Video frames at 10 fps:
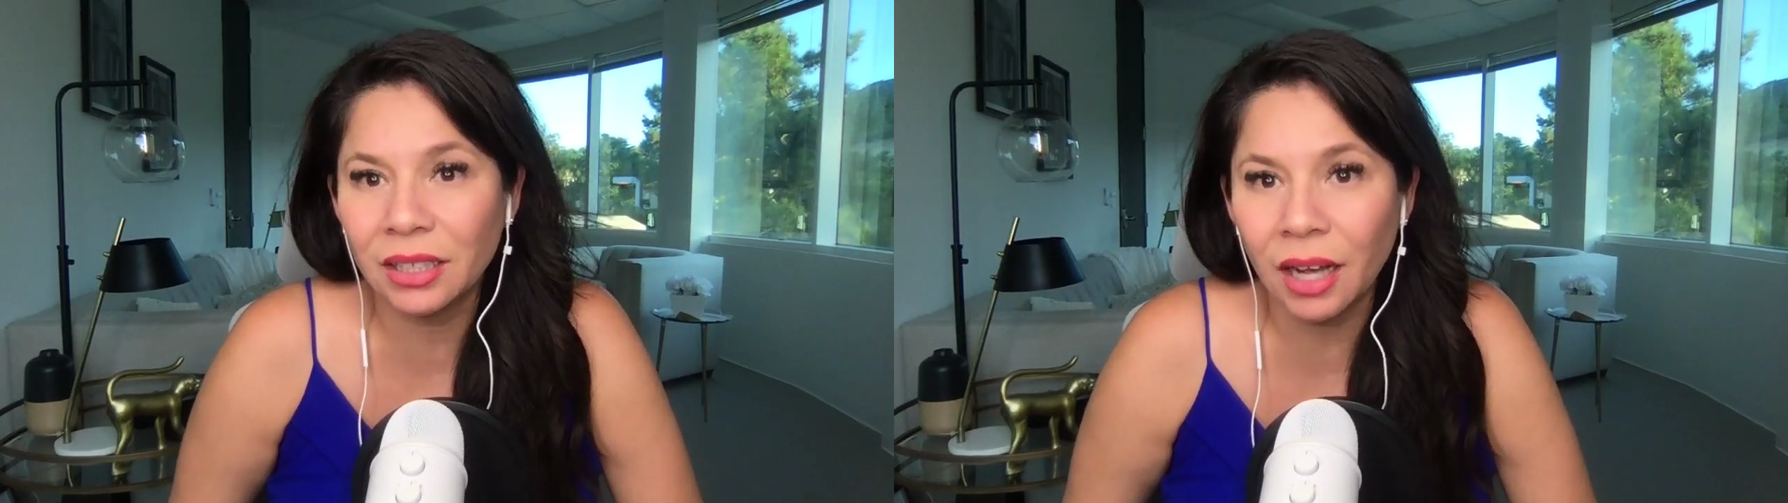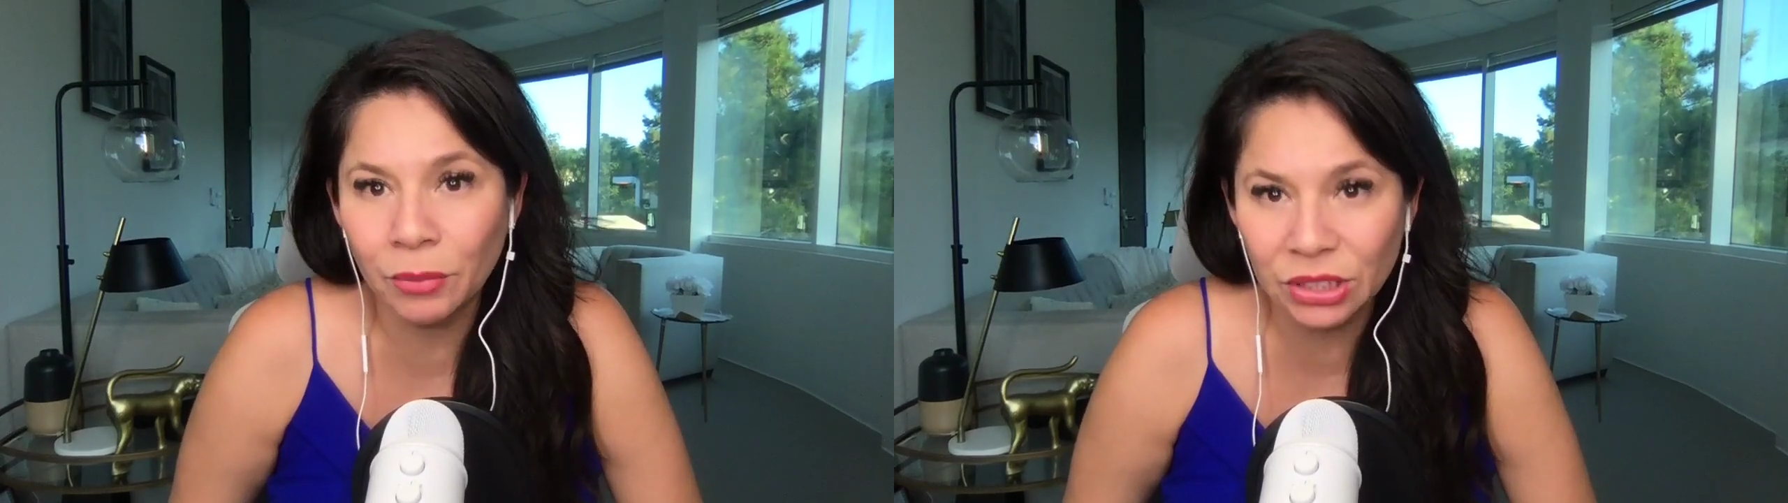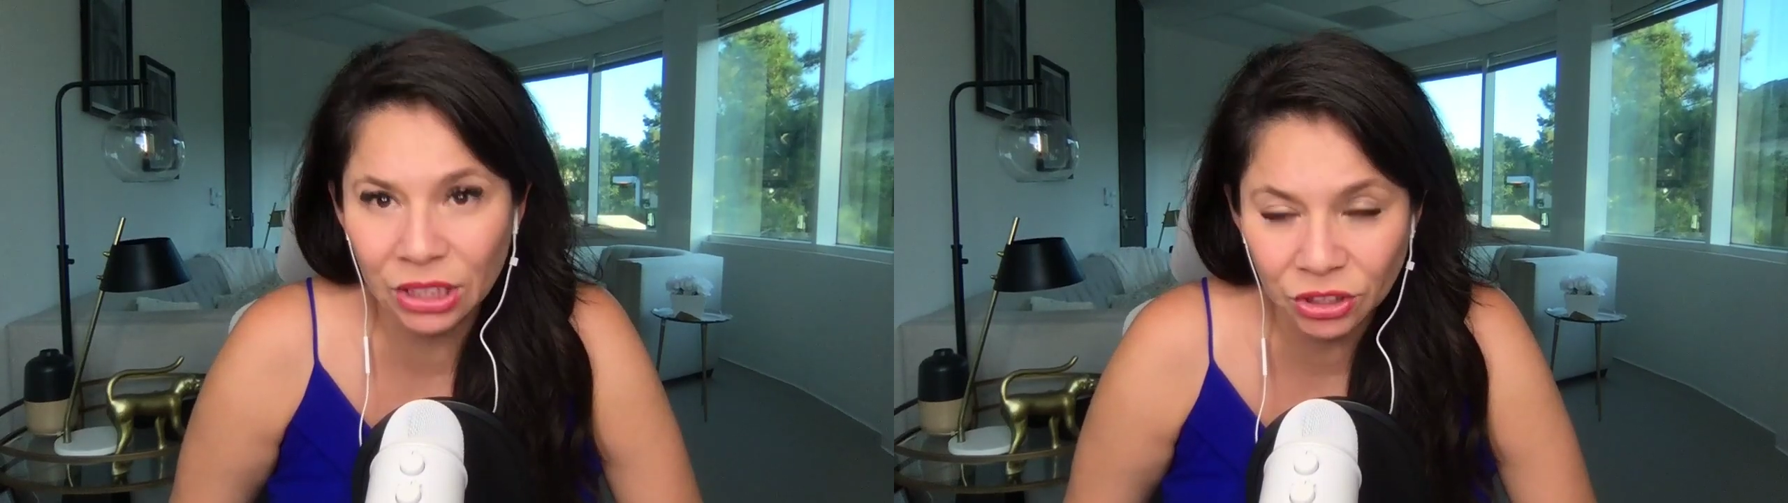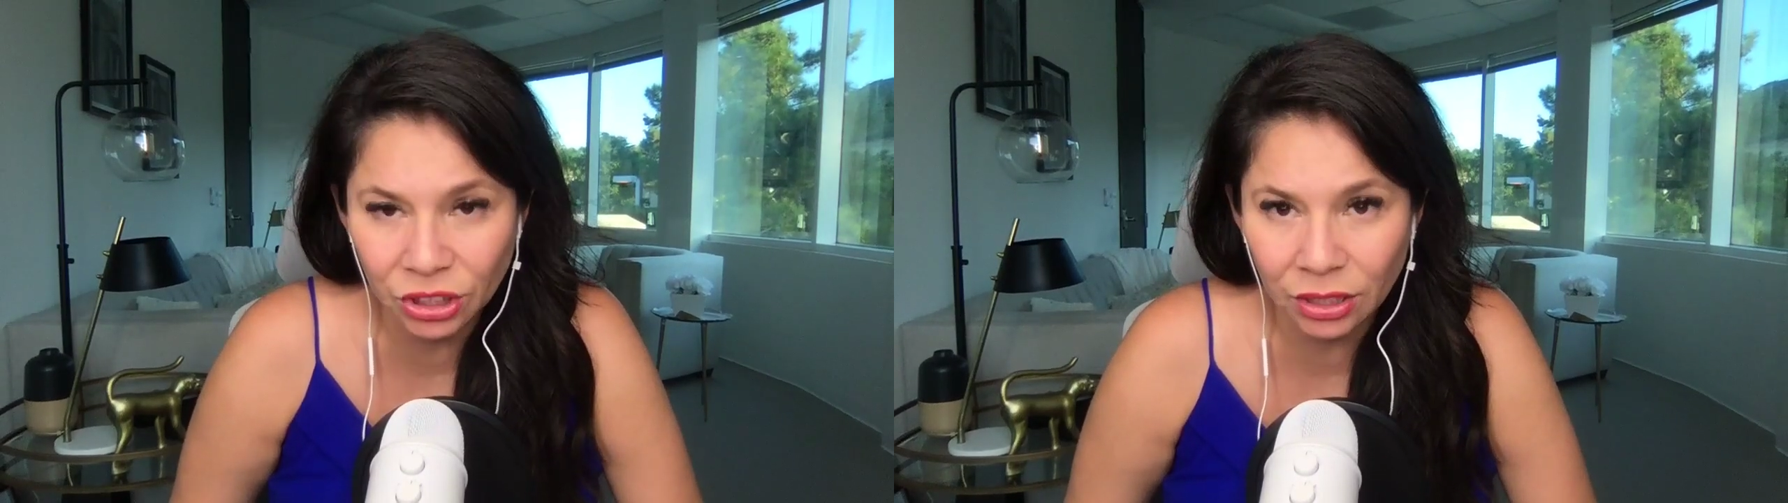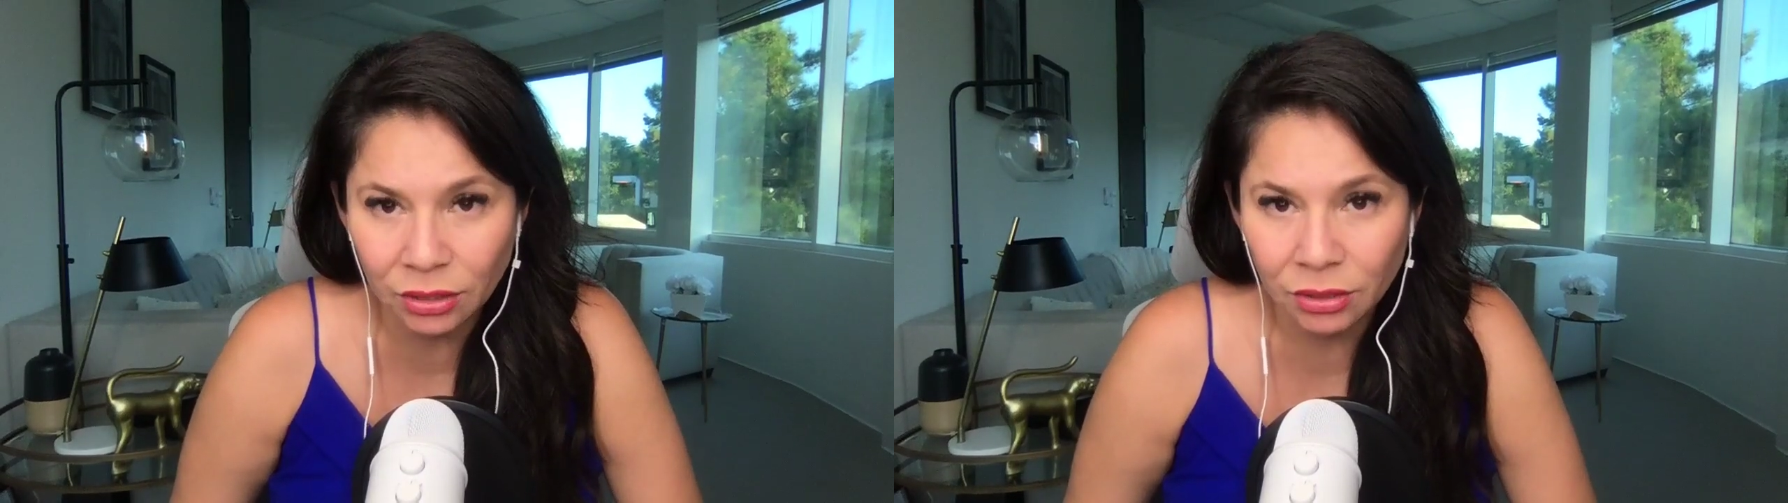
competition,